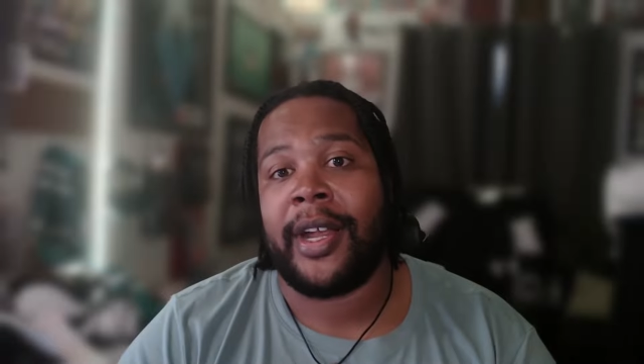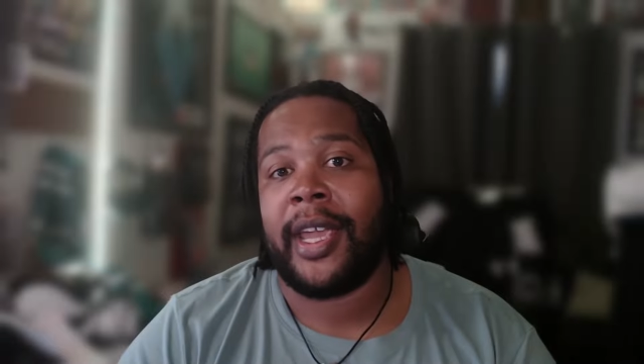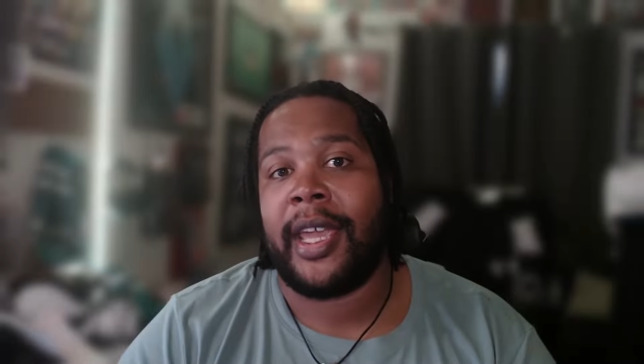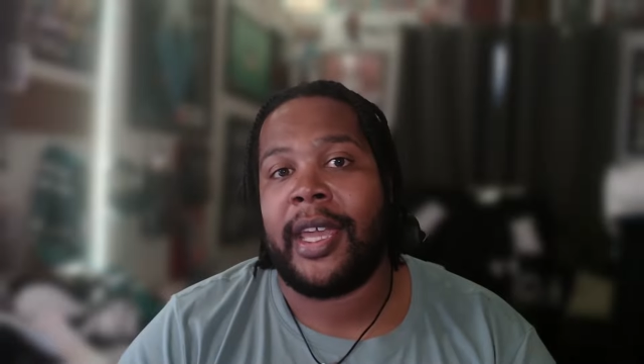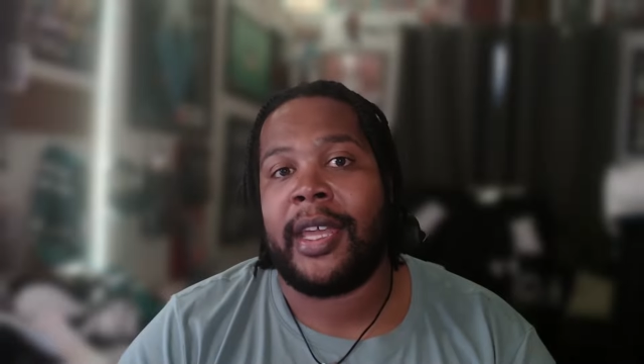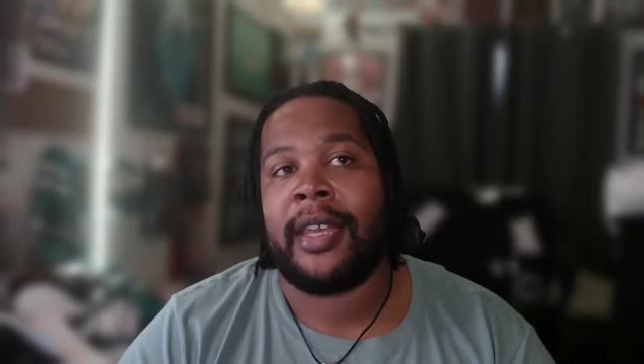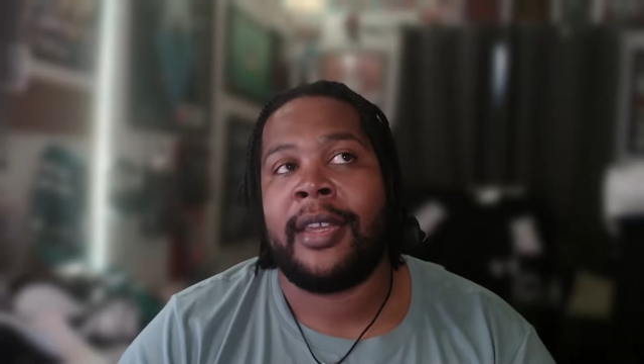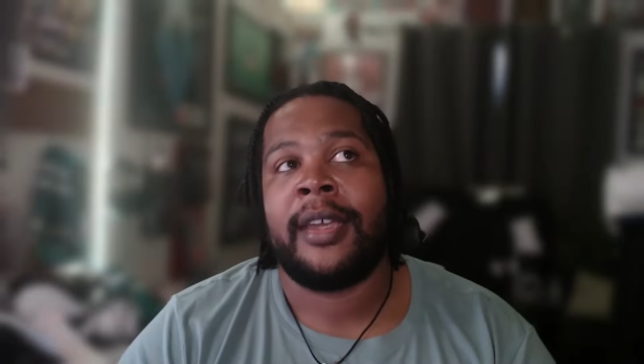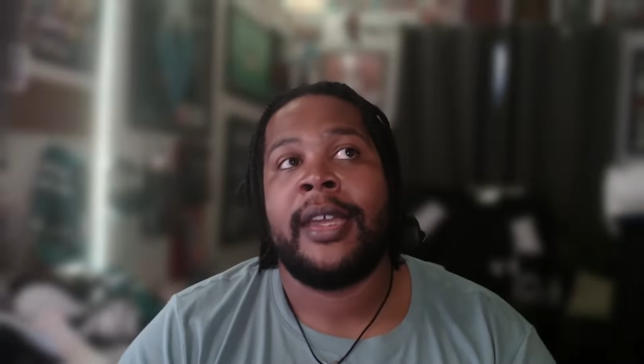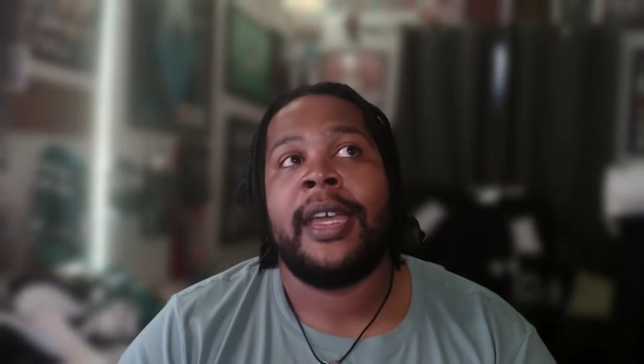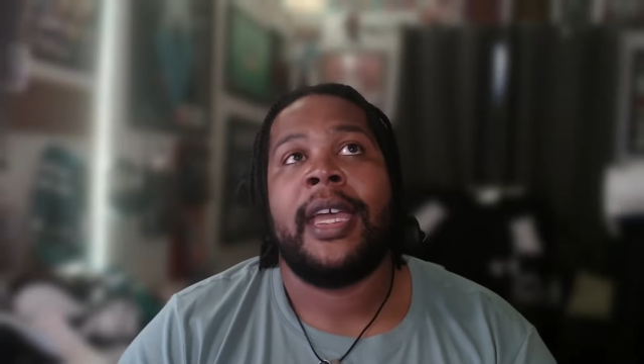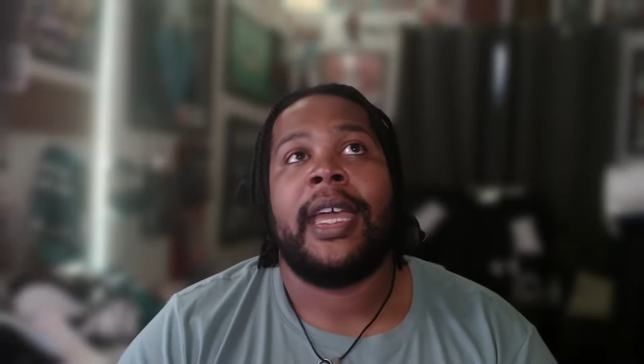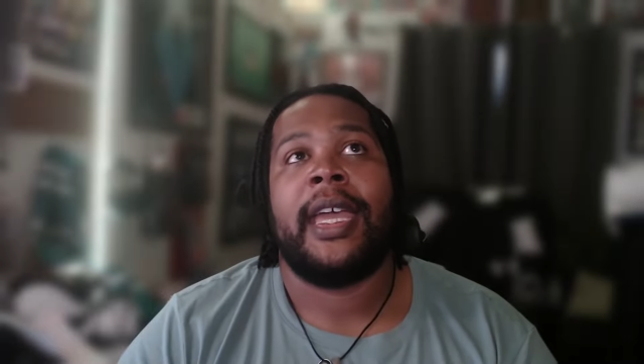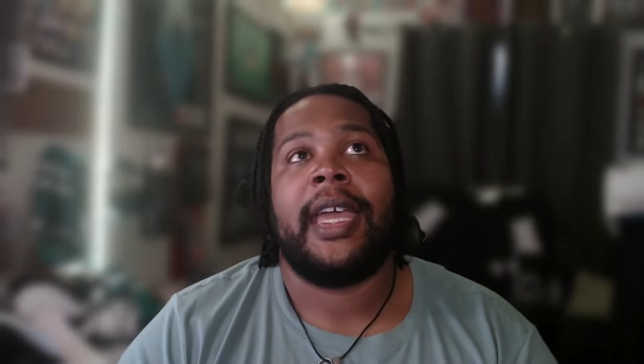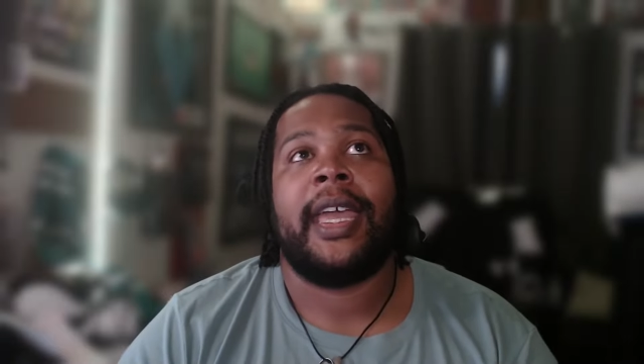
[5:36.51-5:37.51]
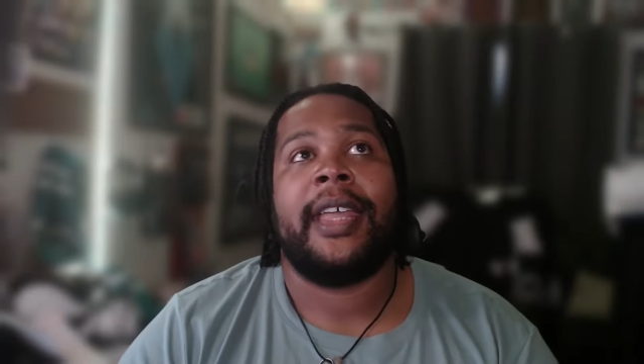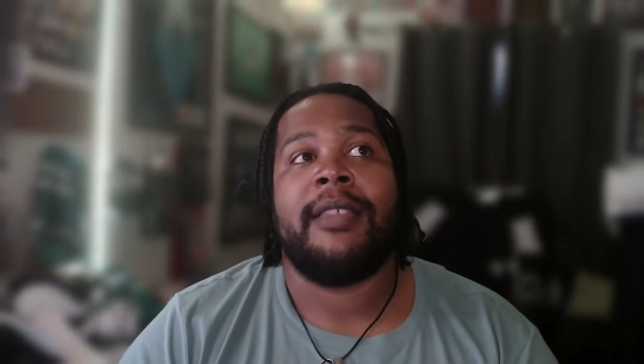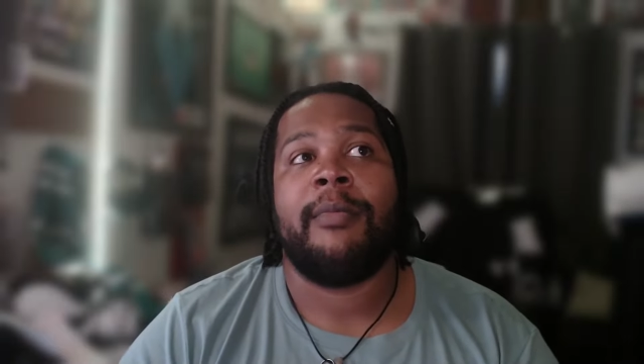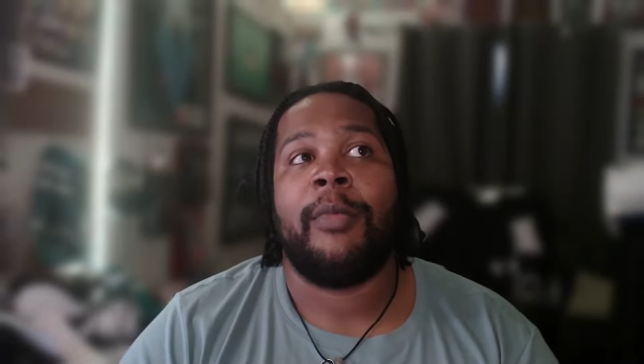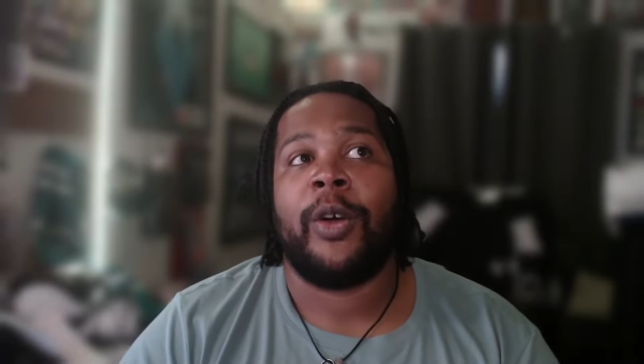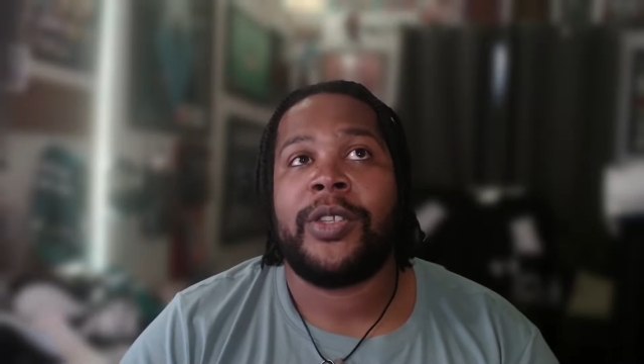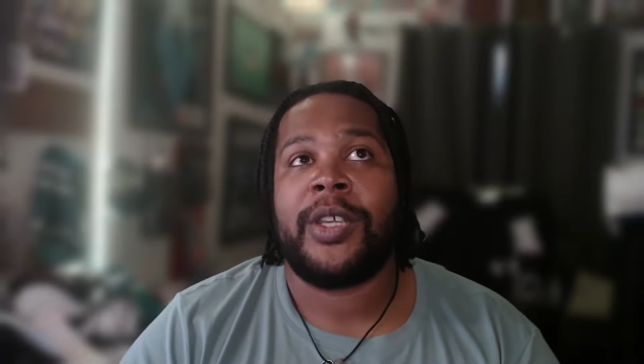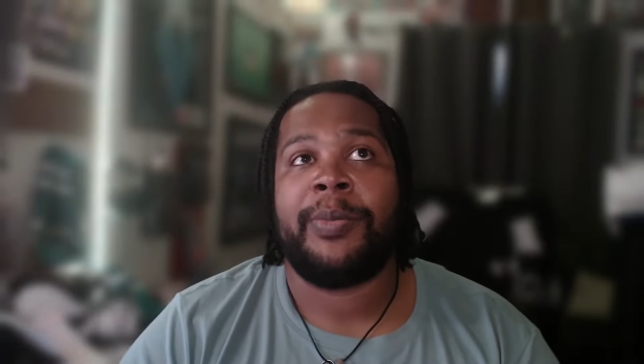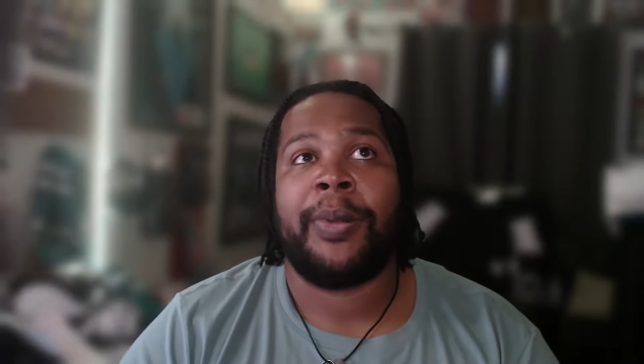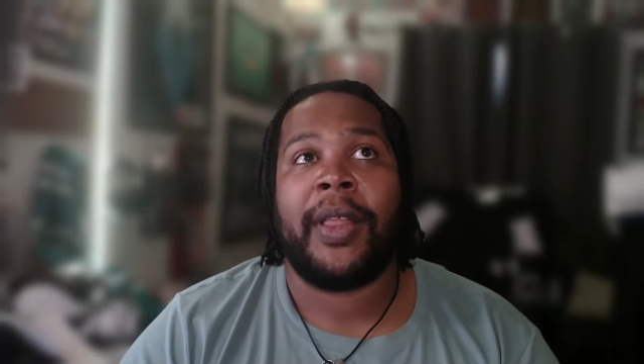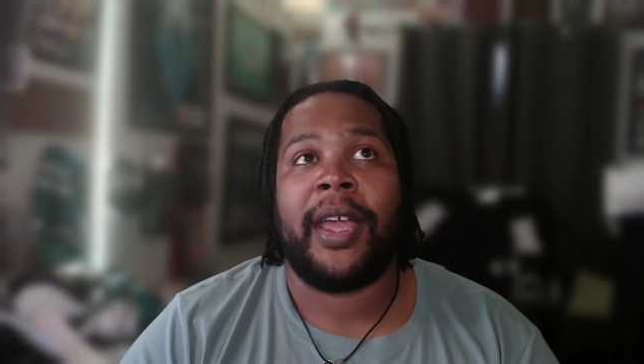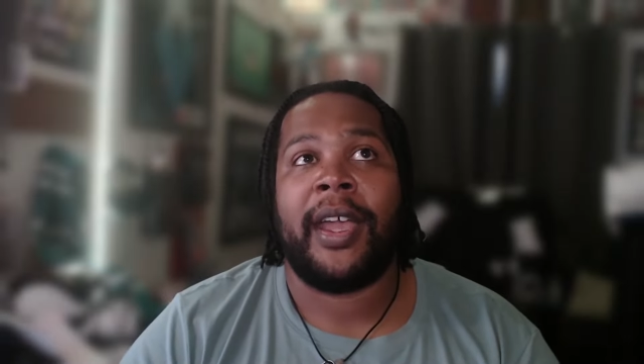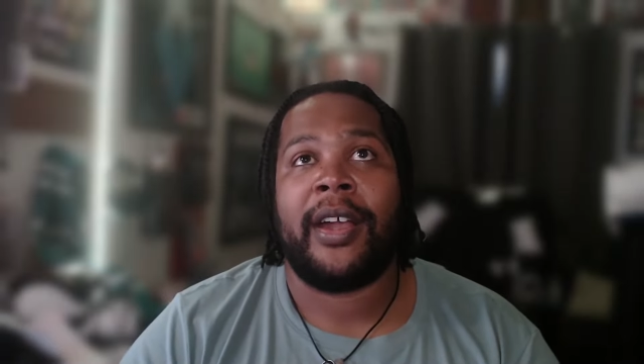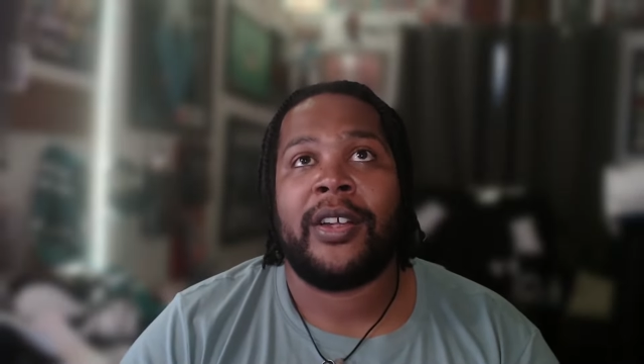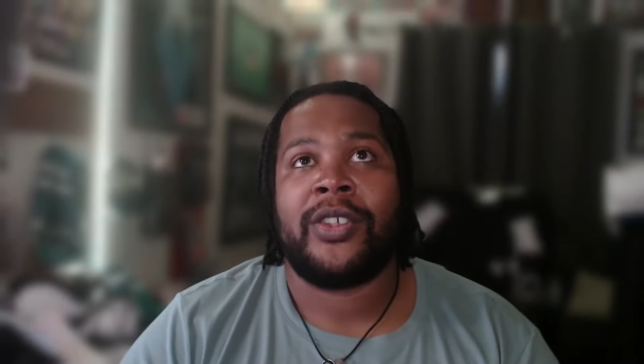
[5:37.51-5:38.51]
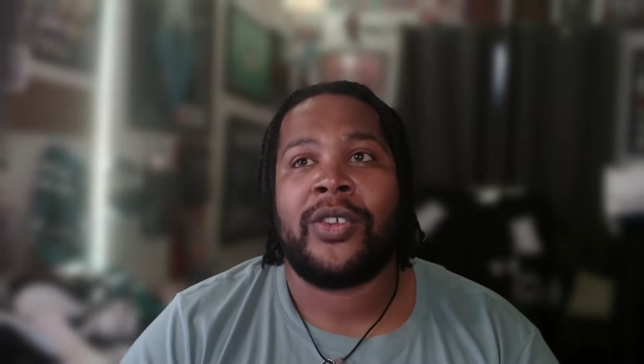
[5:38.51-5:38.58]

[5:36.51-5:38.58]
hand, and the multiplayer.